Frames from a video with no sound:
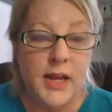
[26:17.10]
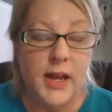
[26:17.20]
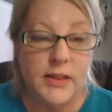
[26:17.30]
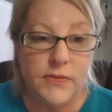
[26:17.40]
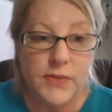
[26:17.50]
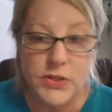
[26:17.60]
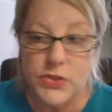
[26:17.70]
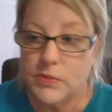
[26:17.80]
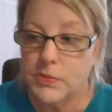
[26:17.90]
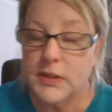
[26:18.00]
and the
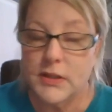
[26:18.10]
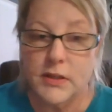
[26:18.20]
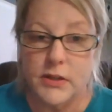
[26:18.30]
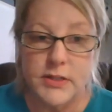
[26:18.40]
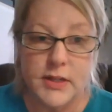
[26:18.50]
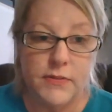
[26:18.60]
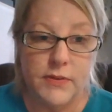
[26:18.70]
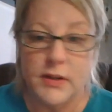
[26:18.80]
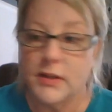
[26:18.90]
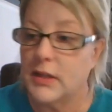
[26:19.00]
facial peel are
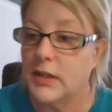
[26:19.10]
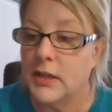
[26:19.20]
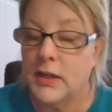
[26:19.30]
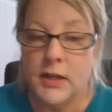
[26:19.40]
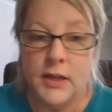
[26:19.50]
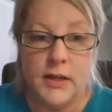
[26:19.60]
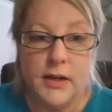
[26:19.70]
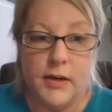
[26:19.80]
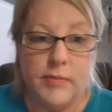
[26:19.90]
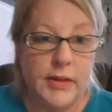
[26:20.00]
definitely
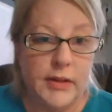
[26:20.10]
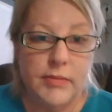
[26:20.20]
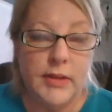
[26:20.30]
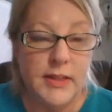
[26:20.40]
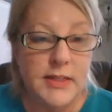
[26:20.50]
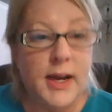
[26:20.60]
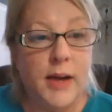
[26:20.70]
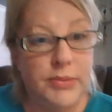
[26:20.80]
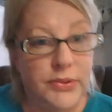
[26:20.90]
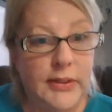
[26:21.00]
um, like in the
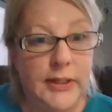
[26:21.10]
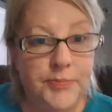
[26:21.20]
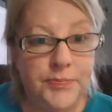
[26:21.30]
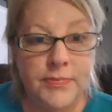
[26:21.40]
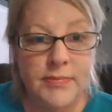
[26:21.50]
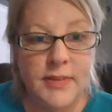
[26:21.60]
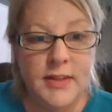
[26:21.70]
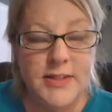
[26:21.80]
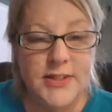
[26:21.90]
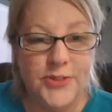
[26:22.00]
top three.
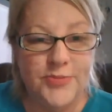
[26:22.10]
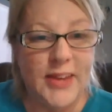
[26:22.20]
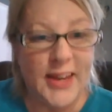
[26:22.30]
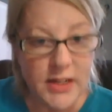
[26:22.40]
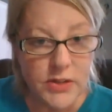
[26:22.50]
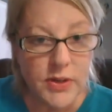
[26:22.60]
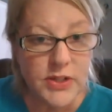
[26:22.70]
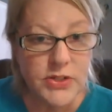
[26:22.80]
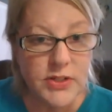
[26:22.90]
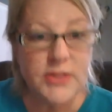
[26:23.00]
So any
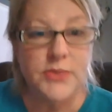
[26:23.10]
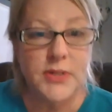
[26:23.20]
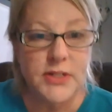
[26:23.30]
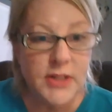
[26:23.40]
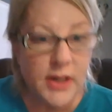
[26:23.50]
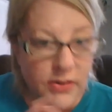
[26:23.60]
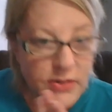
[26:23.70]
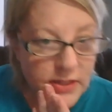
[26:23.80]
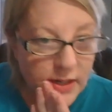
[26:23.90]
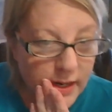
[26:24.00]
questions, reach out.
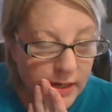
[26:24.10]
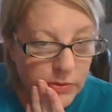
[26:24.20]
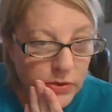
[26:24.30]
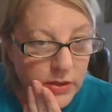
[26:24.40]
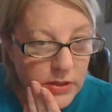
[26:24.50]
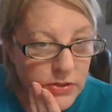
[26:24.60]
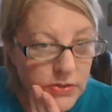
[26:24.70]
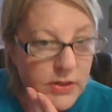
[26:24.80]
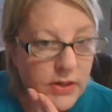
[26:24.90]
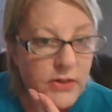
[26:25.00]
I am going
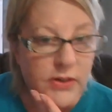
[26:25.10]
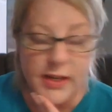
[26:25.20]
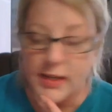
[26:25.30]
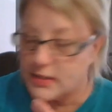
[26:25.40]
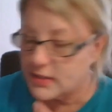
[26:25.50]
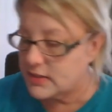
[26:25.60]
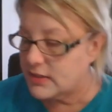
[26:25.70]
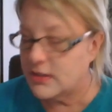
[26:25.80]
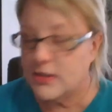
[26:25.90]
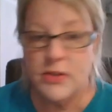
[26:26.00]
to go and
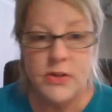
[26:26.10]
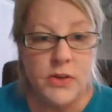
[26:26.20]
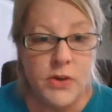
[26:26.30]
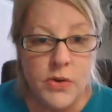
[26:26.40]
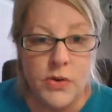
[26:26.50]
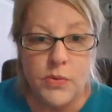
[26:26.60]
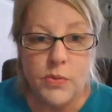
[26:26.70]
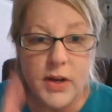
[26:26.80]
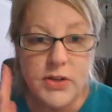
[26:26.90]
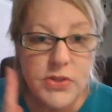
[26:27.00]

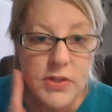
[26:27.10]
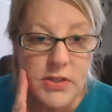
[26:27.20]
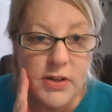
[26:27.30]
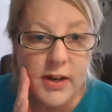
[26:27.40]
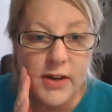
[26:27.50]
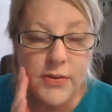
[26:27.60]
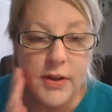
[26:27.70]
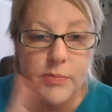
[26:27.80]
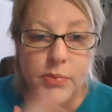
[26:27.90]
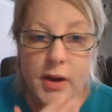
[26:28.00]
wash this off
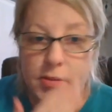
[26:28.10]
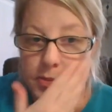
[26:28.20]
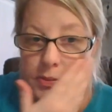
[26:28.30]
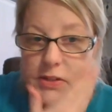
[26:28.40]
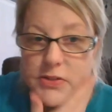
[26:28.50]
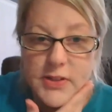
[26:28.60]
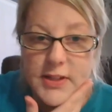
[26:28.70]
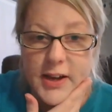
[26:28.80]
and probably do the